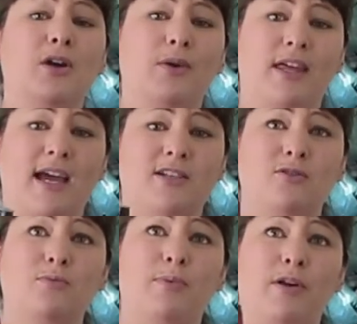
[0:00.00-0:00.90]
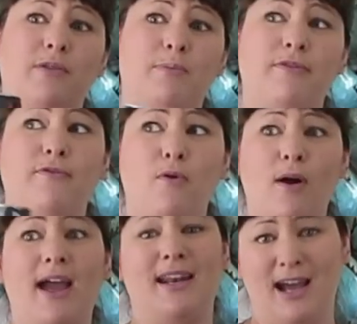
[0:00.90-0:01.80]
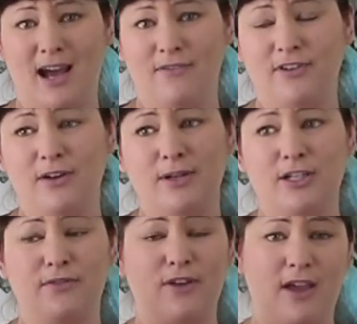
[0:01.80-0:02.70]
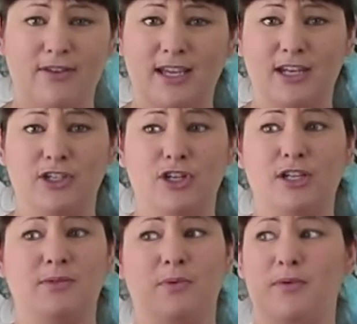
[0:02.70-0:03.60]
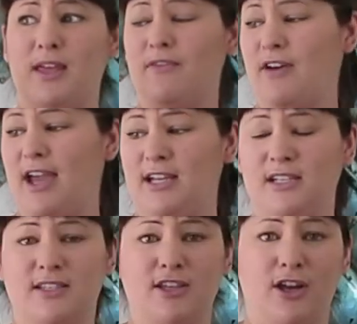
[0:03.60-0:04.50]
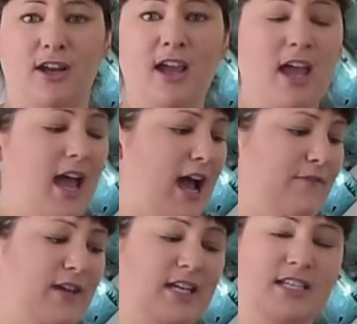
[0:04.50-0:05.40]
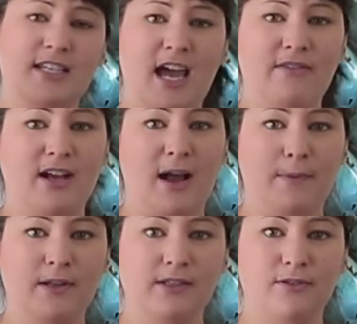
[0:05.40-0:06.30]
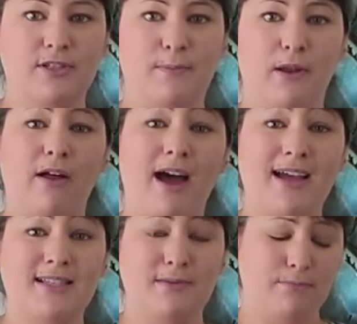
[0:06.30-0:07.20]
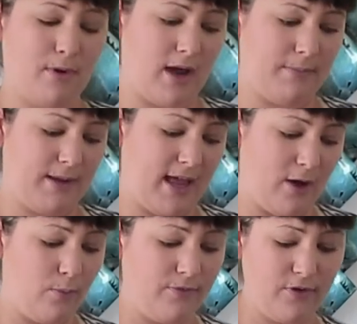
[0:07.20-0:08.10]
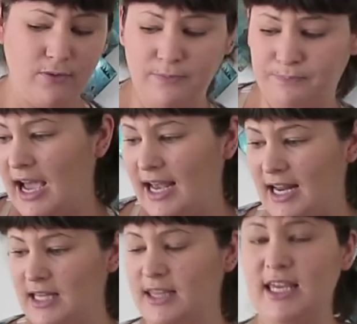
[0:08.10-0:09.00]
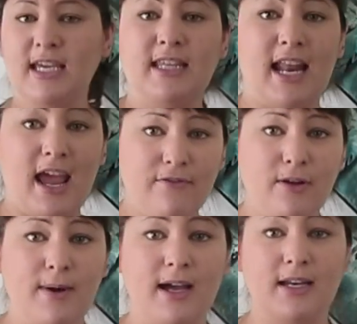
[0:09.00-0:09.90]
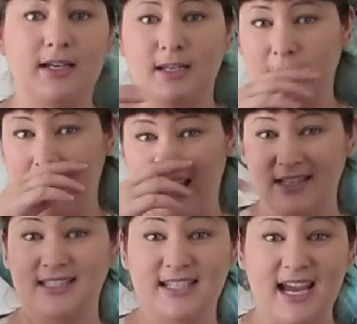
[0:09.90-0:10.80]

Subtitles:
with Hazel, both before and after. It took forever to get induced and we were there for ages, so I figured just to have a couple of little supplies might be helpful. Another thing that everyone has to